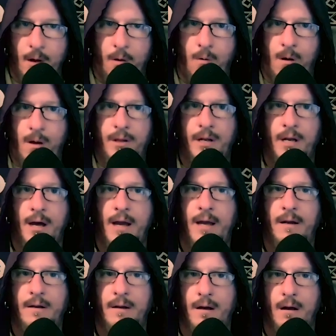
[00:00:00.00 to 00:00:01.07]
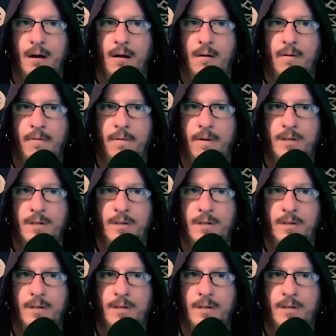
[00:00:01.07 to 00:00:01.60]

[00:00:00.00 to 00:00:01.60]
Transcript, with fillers: on the night of a